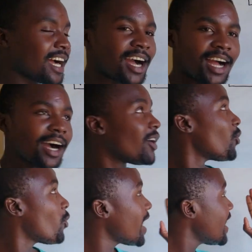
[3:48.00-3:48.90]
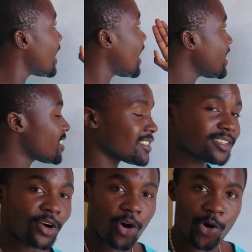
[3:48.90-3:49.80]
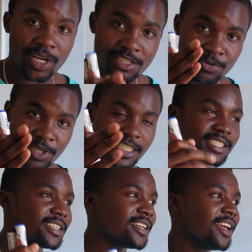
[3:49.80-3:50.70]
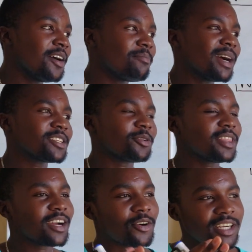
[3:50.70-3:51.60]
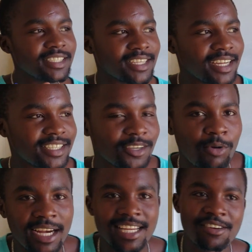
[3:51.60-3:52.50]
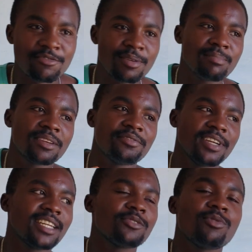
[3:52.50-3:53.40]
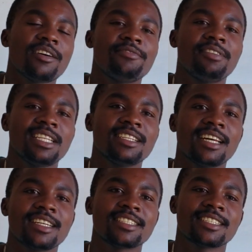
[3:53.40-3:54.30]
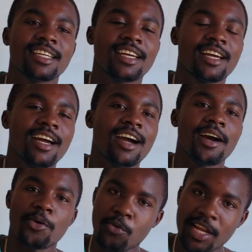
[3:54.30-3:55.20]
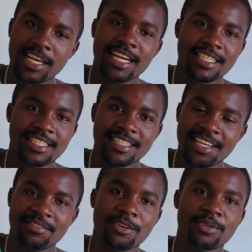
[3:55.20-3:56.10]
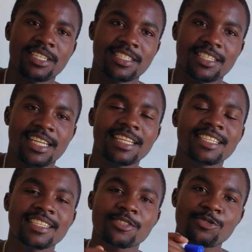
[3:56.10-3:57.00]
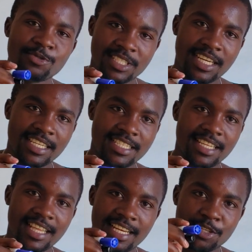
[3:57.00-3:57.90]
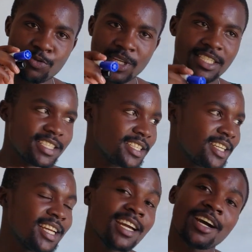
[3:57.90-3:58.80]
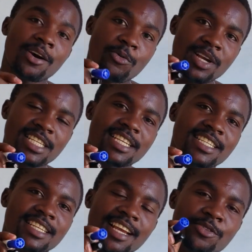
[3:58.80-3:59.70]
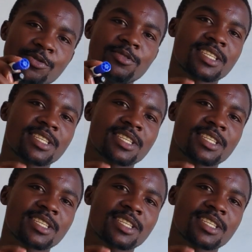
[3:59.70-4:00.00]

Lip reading: are winners always quit. But on the contrary, what have we been fed? We are fed that winners never quit. It is losers that quit, which is a good